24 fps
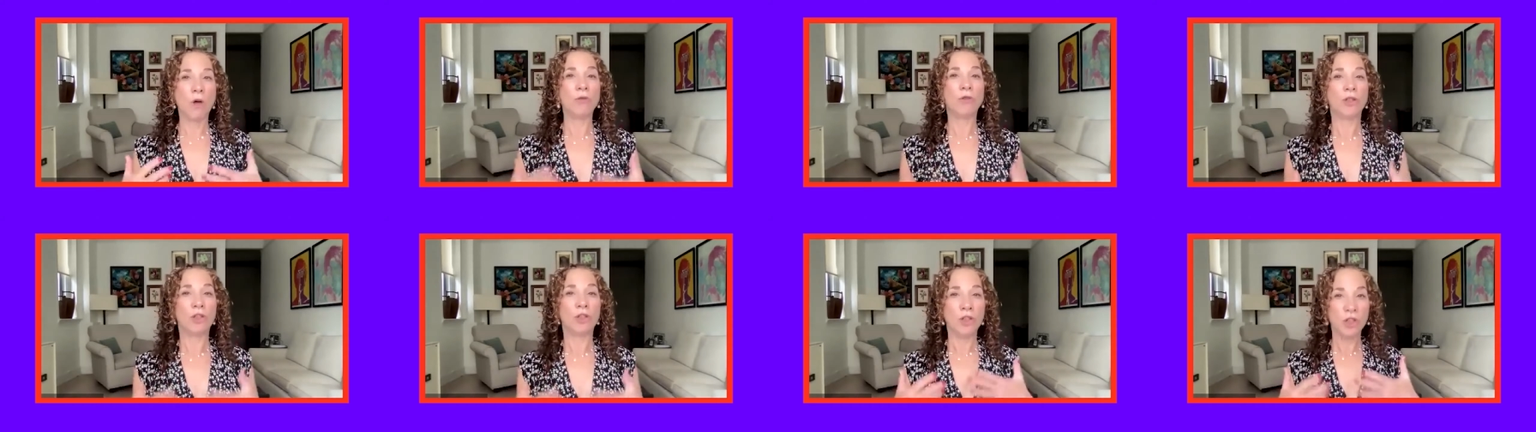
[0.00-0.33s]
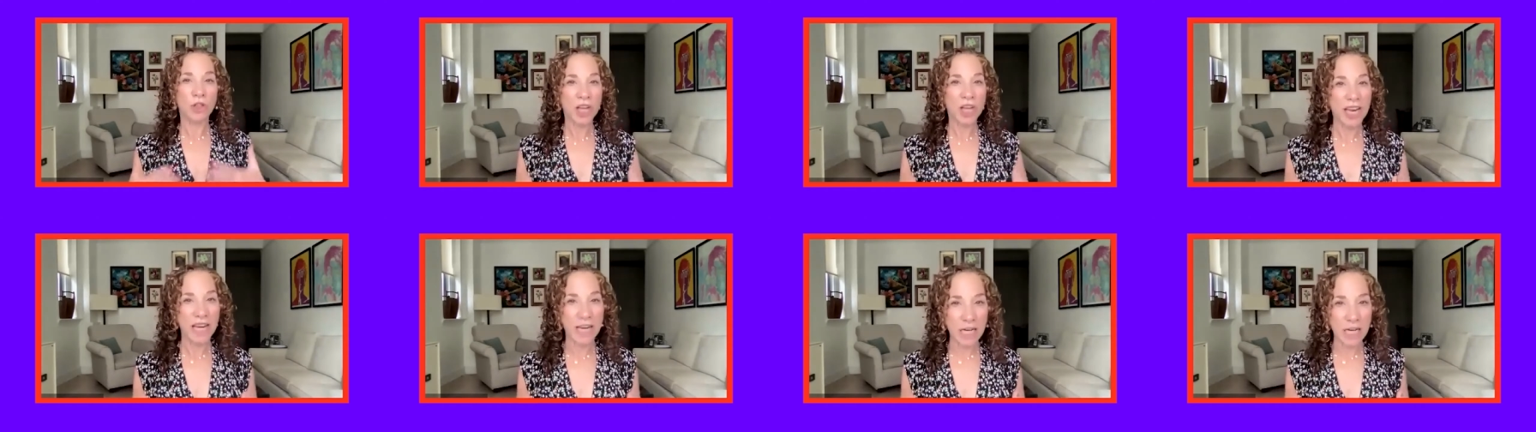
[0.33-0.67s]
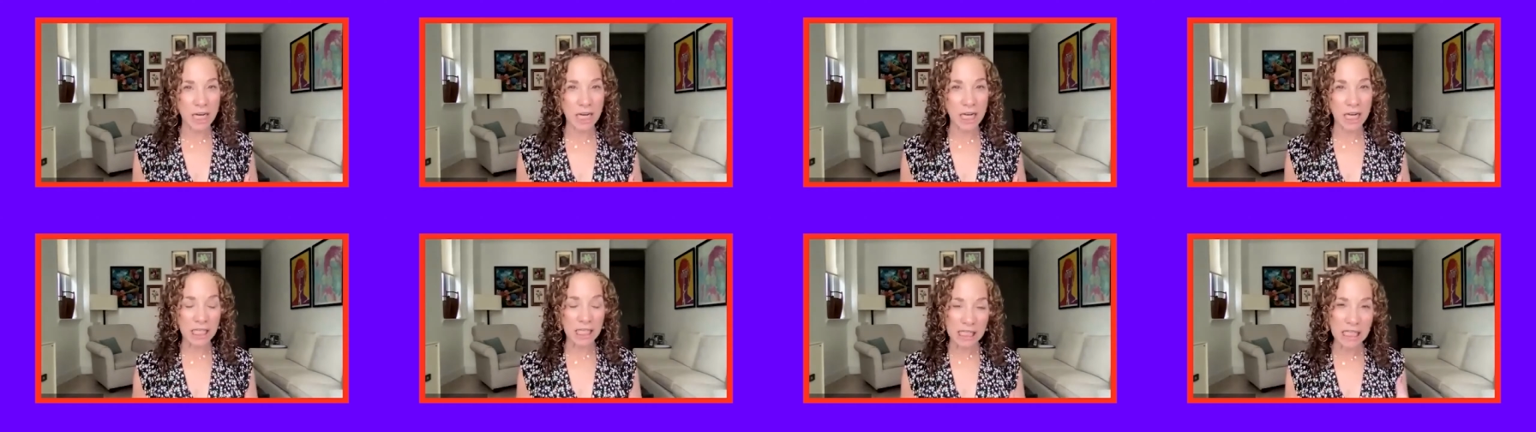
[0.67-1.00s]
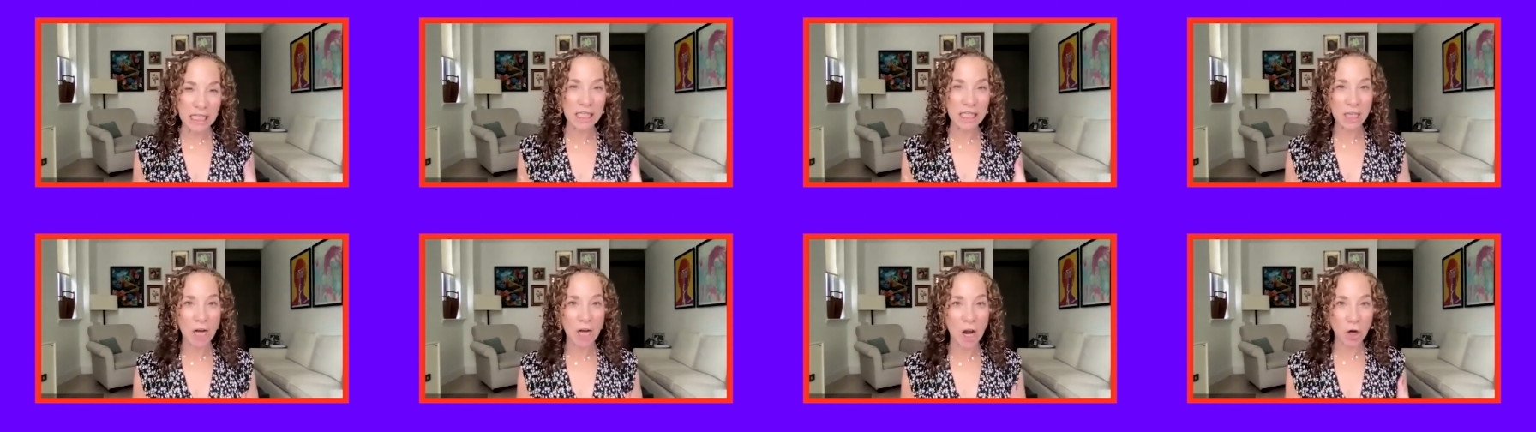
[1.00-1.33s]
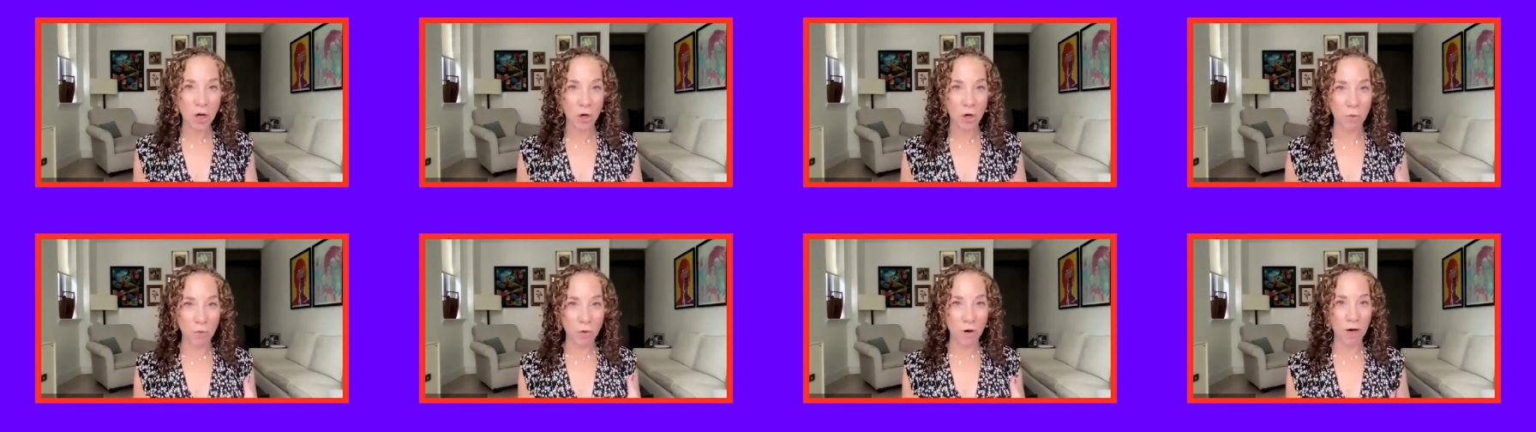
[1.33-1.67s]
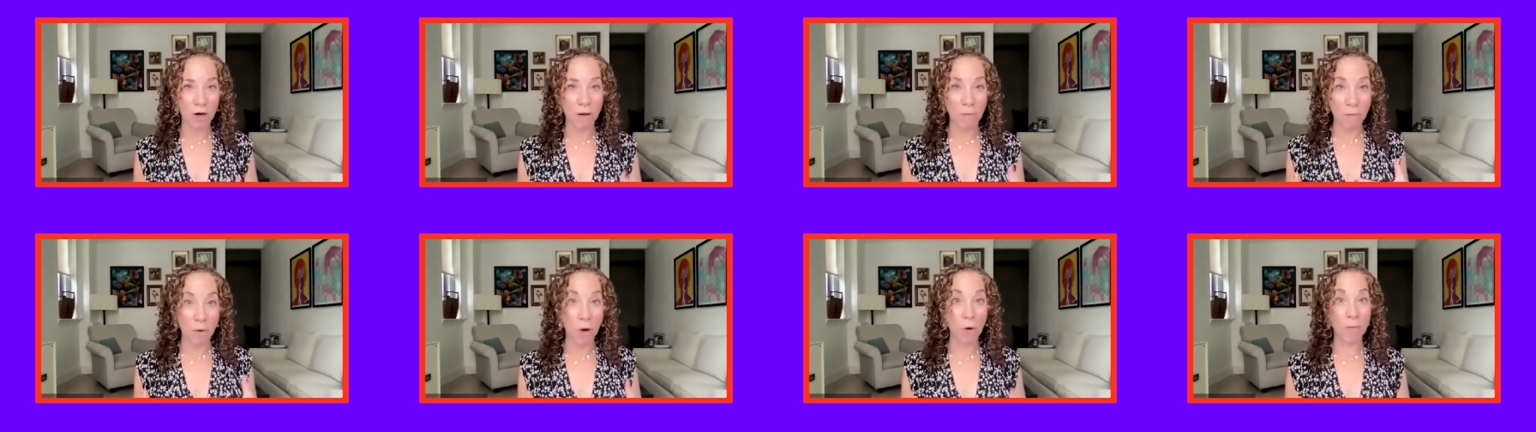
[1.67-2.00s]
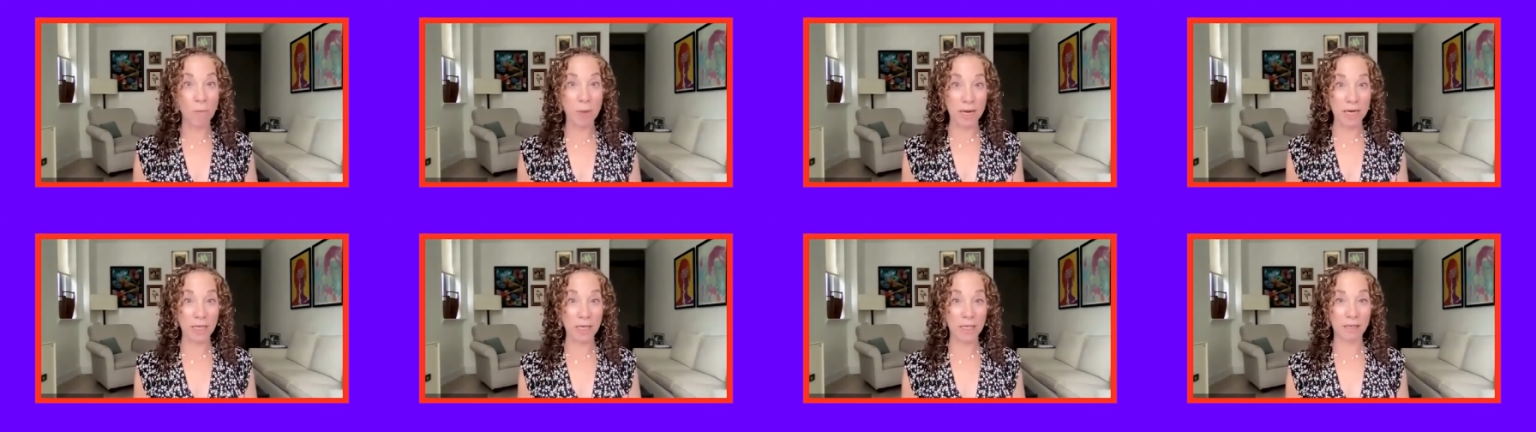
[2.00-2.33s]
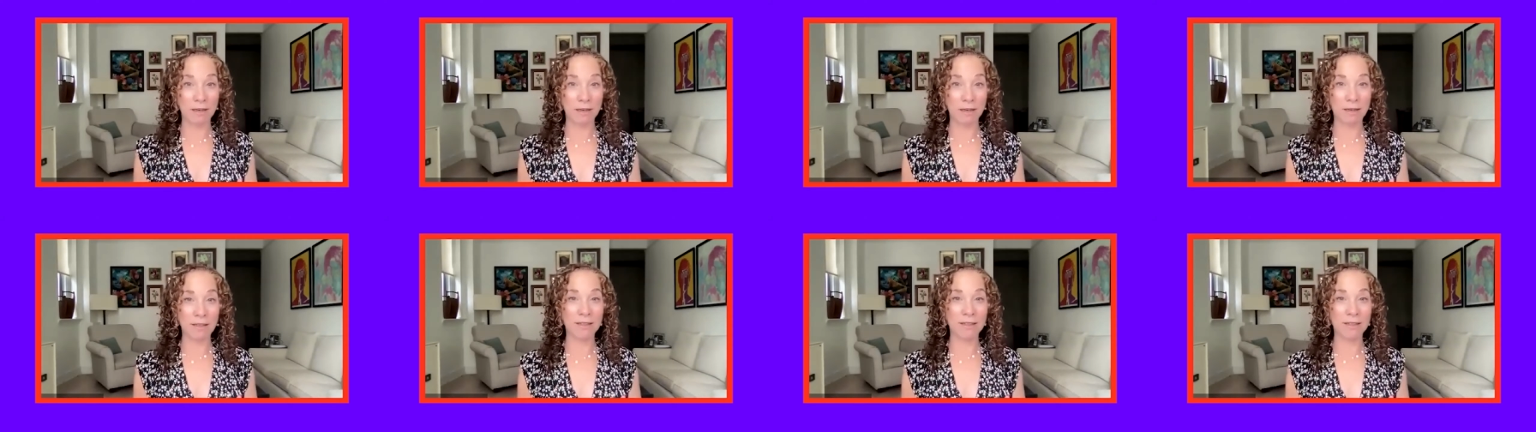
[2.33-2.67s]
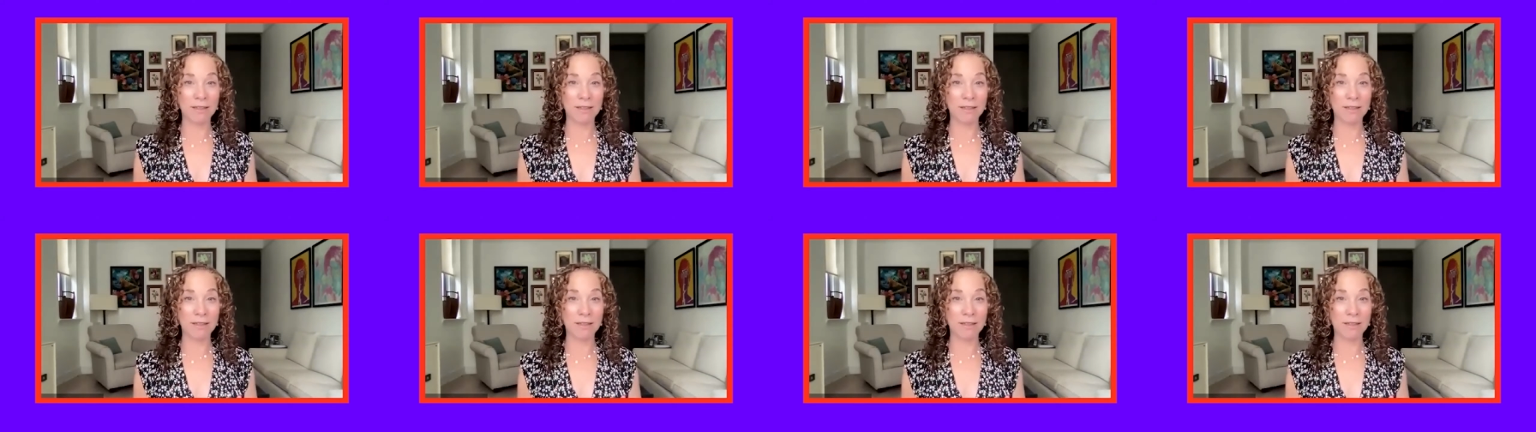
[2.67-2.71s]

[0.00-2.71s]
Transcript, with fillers: Oh shit, is this not going to work moment?